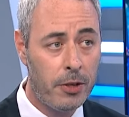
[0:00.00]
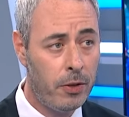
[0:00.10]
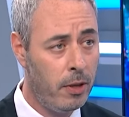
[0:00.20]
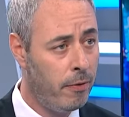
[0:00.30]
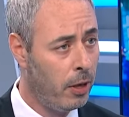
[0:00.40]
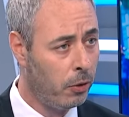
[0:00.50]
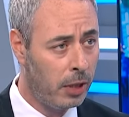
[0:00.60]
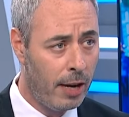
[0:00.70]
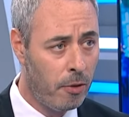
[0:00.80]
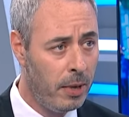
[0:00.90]
faster than the
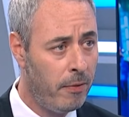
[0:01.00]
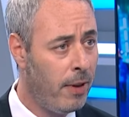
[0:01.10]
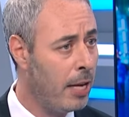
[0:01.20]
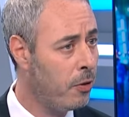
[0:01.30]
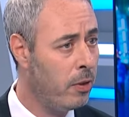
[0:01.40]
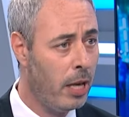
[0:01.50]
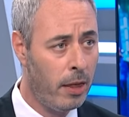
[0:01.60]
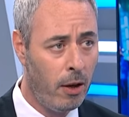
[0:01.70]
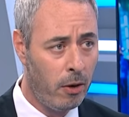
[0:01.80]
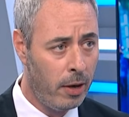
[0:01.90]
federal government, faster than
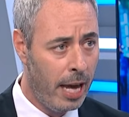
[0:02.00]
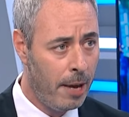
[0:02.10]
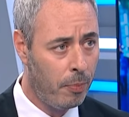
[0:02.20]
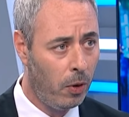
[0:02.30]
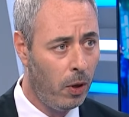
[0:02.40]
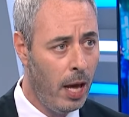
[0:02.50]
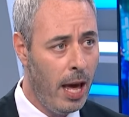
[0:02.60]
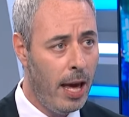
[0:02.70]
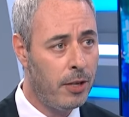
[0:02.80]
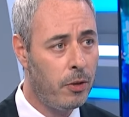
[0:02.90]
they thought in April.
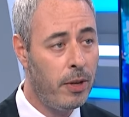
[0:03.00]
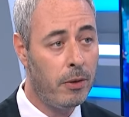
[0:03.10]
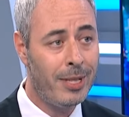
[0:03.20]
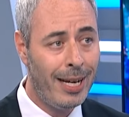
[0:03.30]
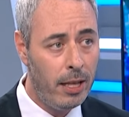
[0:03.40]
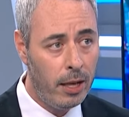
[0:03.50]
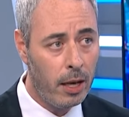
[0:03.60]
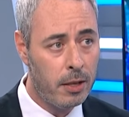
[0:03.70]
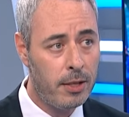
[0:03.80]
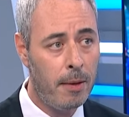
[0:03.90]
And so they're
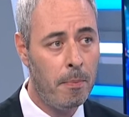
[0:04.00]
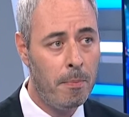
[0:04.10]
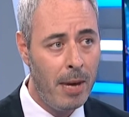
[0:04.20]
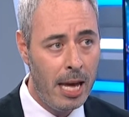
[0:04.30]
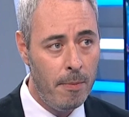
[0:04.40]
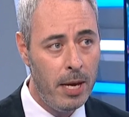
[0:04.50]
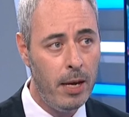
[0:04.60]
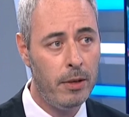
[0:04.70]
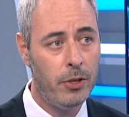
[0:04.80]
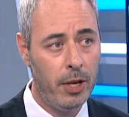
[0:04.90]
telling us that
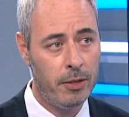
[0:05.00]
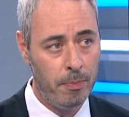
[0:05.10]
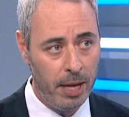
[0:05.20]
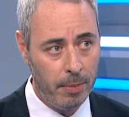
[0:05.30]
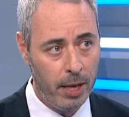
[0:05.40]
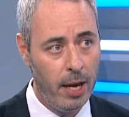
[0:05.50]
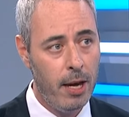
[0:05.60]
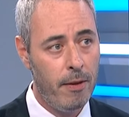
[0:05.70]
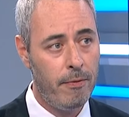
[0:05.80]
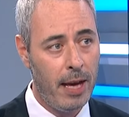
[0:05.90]
maybe, just maybe,
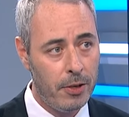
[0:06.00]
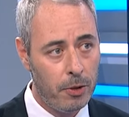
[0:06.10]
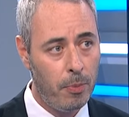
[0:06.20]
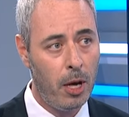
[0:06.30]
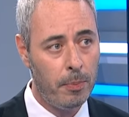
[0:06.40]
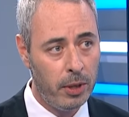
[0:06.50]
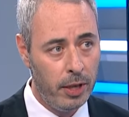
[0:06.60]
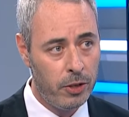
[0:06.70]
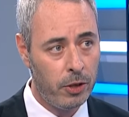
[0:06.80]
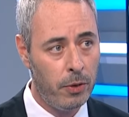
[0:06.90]
faster
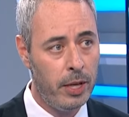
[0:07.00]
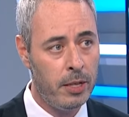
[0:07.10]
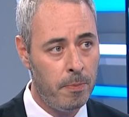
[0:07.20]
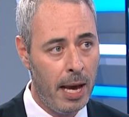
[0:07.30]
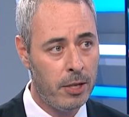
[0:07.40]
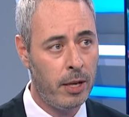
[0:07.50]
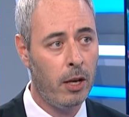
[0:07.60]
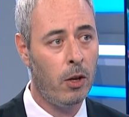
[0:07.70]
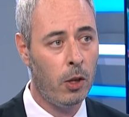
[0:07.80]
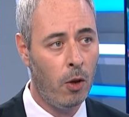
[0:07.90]
population growth is
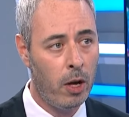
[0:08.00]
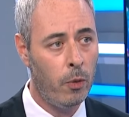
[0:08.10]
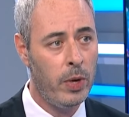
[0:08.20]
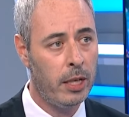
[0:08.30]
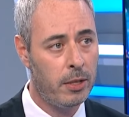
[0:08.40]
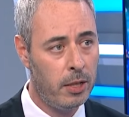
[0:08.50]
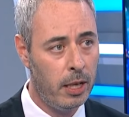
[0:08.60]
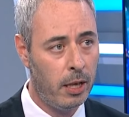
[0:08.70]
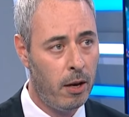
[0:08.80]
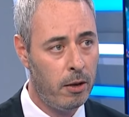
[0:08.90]
masking a lot of weakness
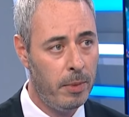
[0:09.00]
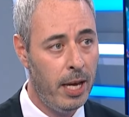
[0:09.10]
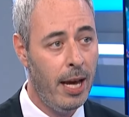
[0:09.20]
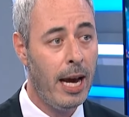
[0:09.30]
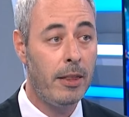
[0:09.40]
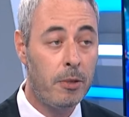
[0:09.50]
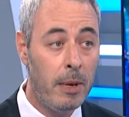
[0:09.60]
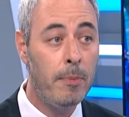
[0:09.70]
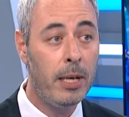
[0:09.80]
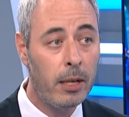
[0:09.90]
in the economy, and
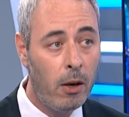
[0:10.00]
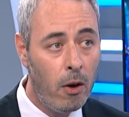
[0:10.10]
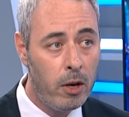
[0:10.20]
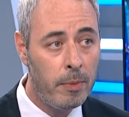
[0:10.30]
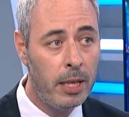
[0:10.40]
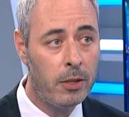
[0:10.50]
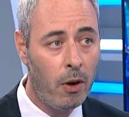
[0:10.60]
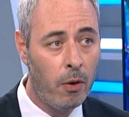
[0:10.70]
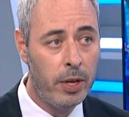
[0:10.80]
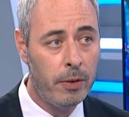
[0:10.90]
this may be an economy
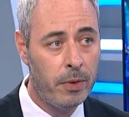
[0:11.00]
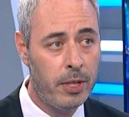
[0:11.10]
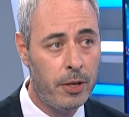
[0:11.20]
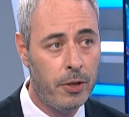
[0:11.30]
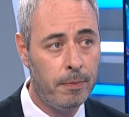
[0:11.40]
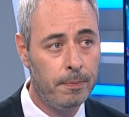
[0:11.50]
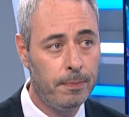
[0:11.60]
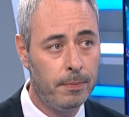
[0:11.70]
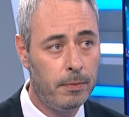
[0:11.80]
that's already in recession.